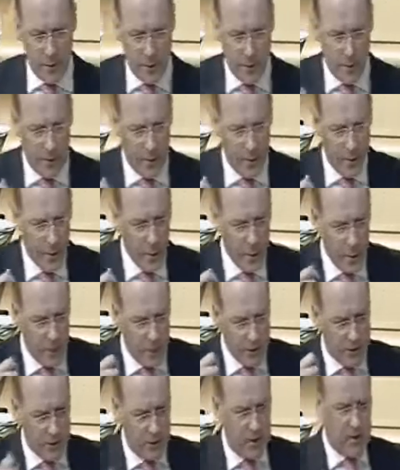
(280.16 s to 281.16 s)
that the
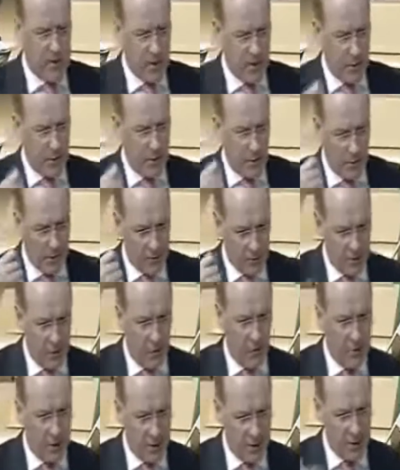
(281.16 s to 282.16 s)
setting of
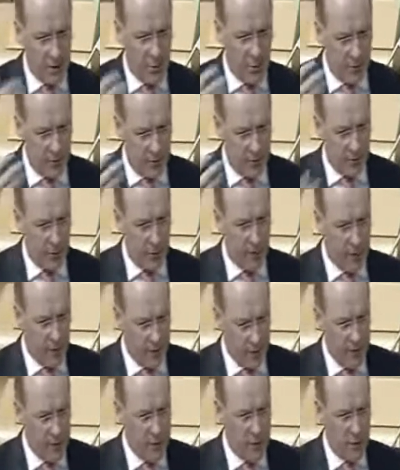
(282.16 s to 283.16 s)
targets within
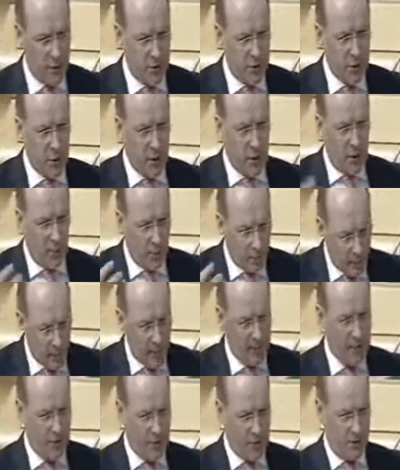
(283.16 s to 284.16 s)
regulation
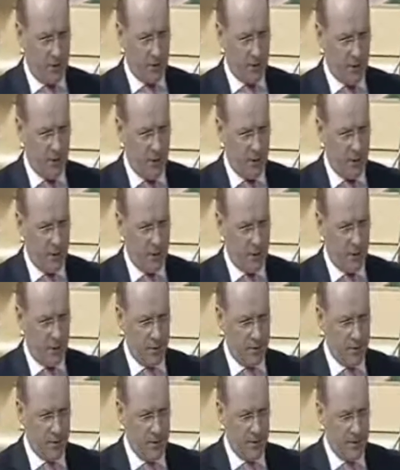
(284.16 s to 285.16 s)
obliges
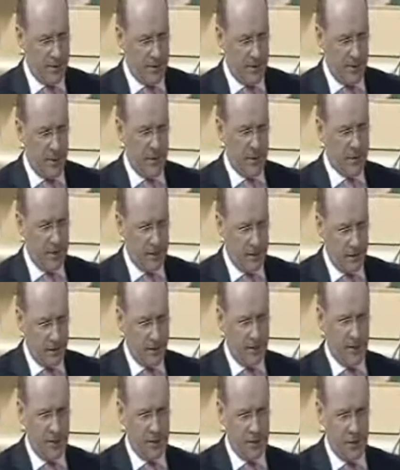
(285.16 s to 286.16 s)
ministers to act in a
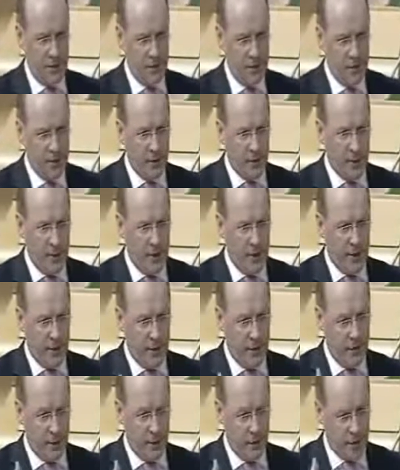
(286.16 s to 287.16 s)
fashion
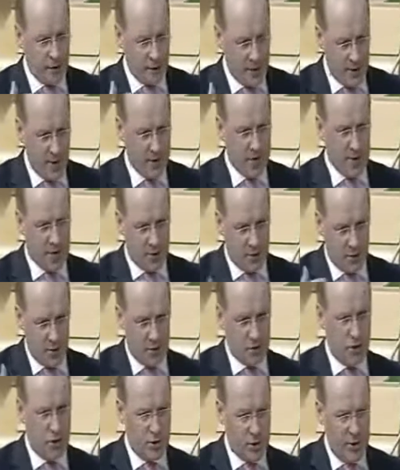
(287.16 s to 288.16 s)
that sets us
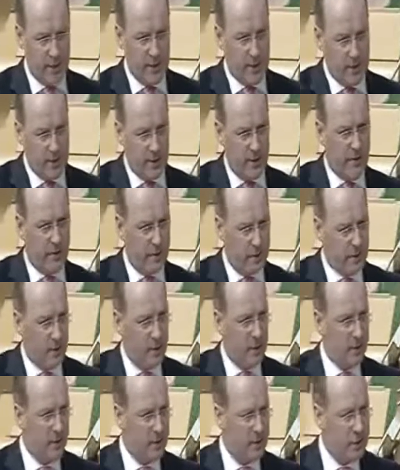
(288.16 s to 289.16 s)
on a trajectory that
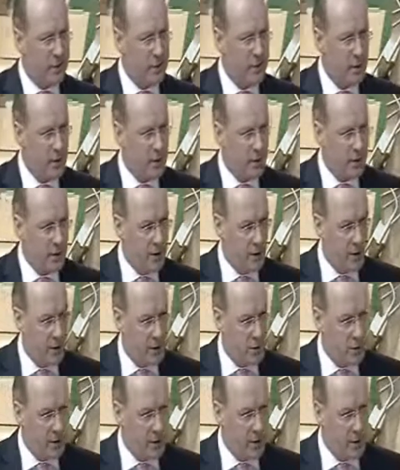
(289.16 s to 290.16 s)
delivers the
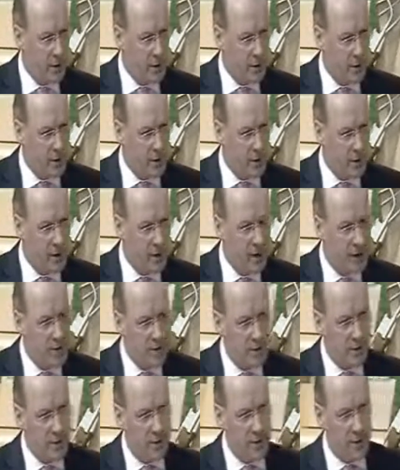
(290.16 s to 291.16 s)
2020
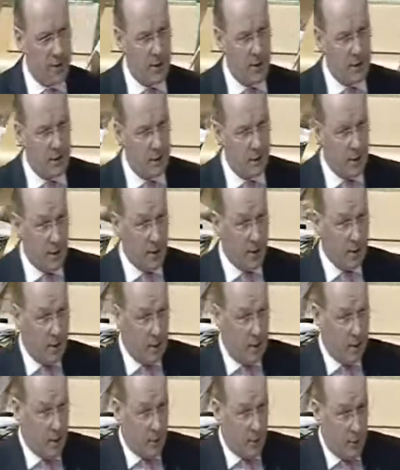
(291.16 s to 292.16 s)
interim target
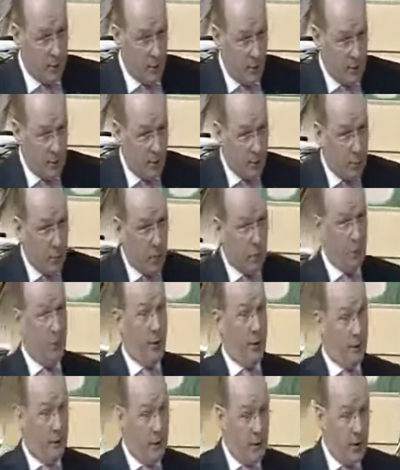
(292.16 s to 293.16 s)
that I think we
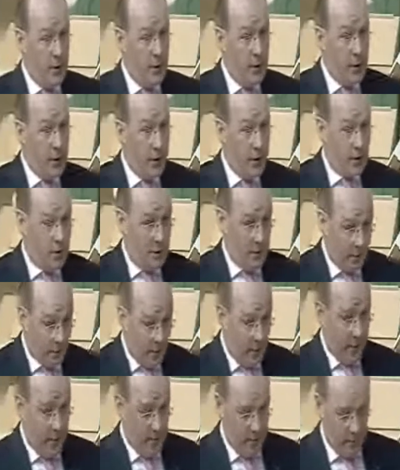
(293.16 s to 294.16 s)
all now agree, if I